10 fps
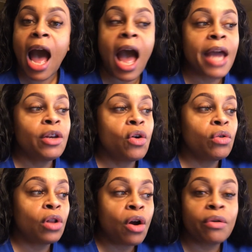I no
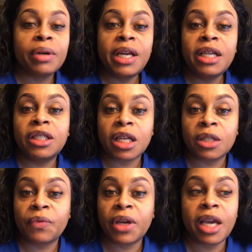longer need
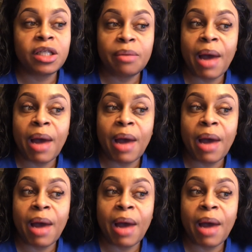justification